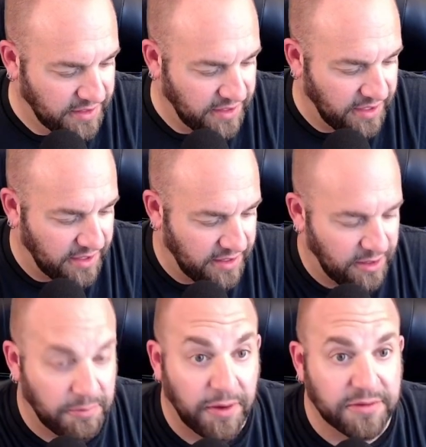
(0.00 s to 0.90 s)
And
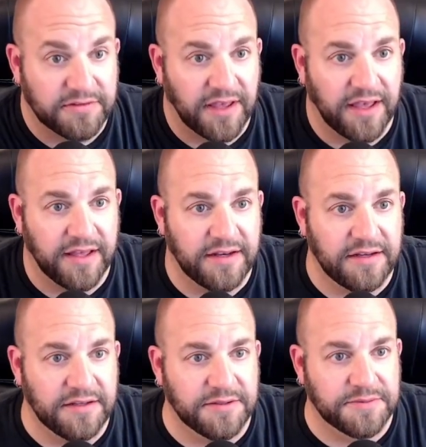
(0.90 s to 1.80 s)
how about
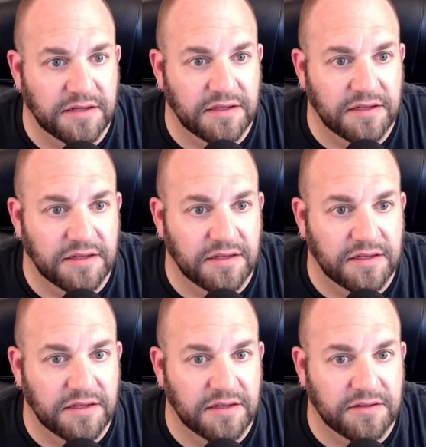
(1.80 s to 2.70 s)
10?
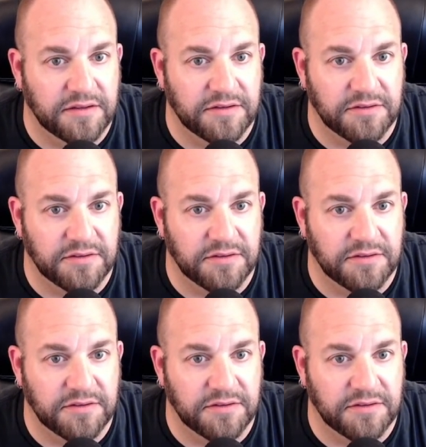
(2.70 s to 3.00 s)
There's